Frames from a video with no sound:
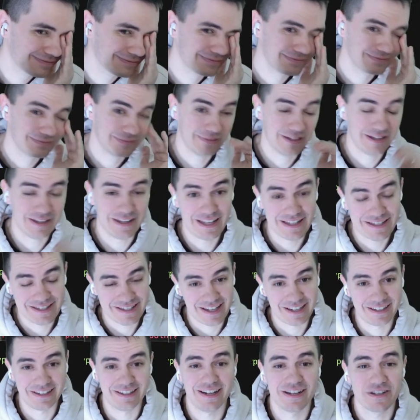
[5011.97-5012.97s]
And that's
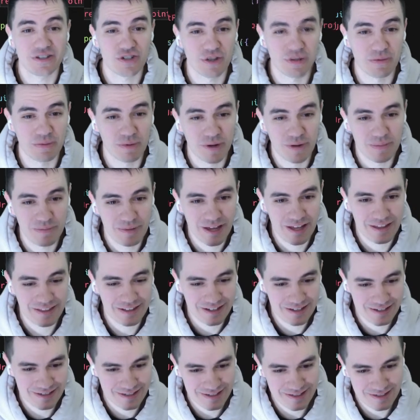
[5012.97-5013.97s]
not an entry point path. I
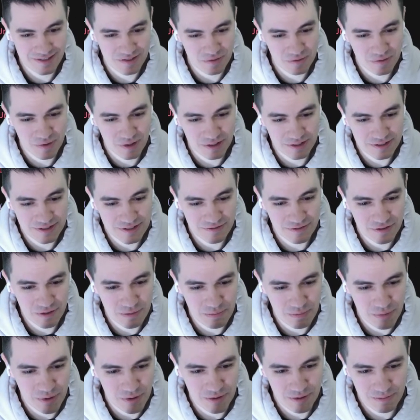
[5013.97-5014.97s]
guess that's the relative
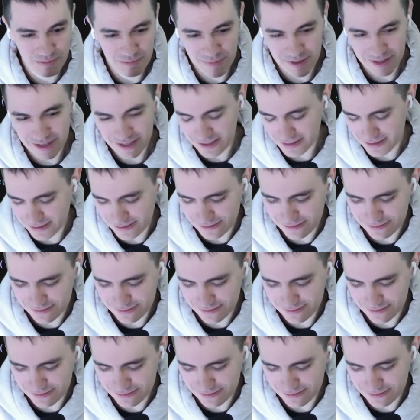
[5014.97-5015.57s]
component path.